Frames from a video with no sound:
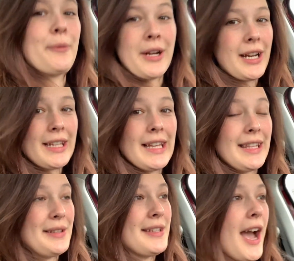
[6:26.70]
we're gonna get
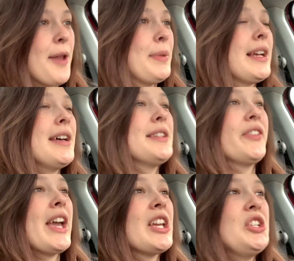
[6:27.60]
this done, because if
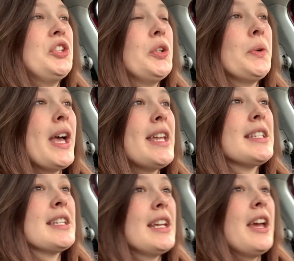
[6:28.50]
I can do it
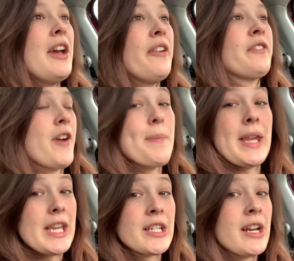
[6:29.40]
from
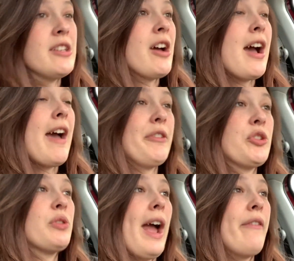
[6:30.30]
here and not have to
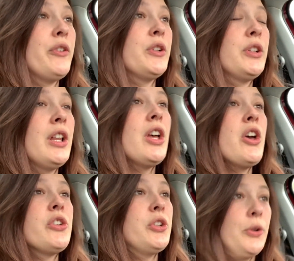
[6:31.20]
travel
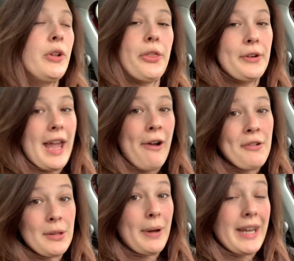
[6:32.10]
2 to 3
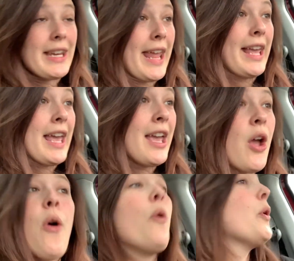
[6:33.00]
hours away to take it,
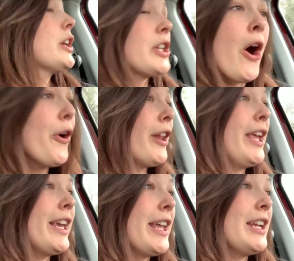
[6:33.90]
we're
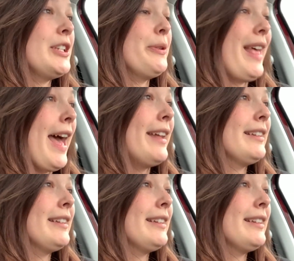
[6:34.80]
totally gonna do that.